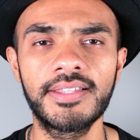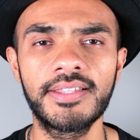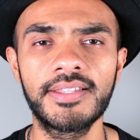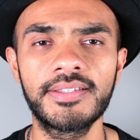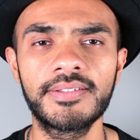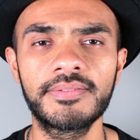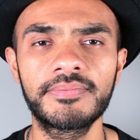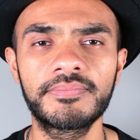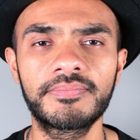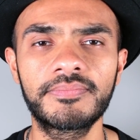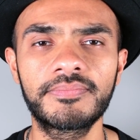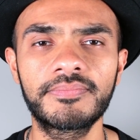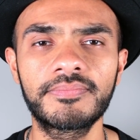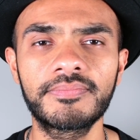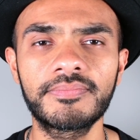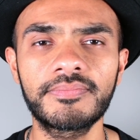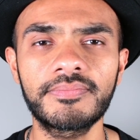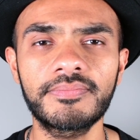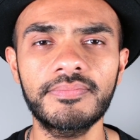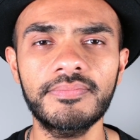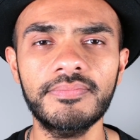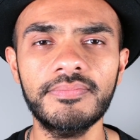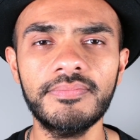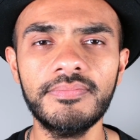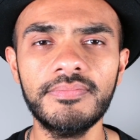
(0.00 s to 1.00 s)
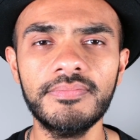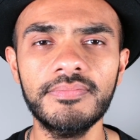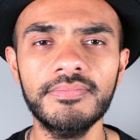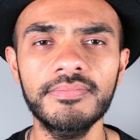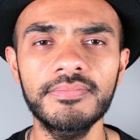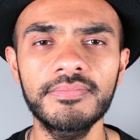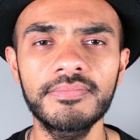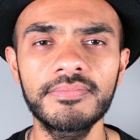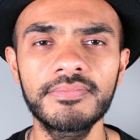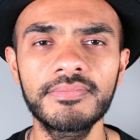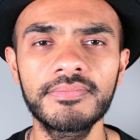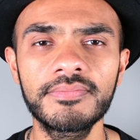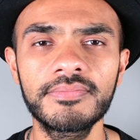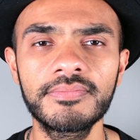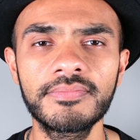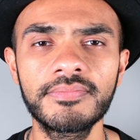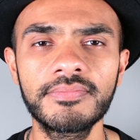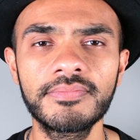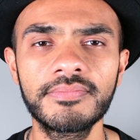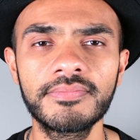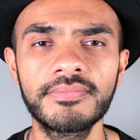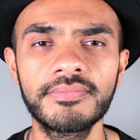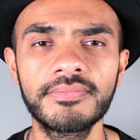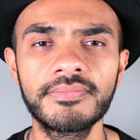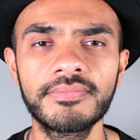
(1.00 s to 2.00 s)

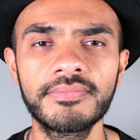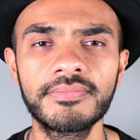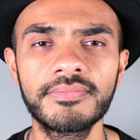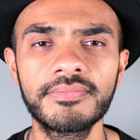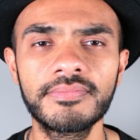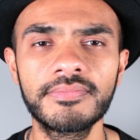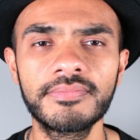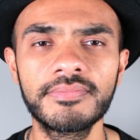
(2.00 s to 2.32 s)
Nothing is said.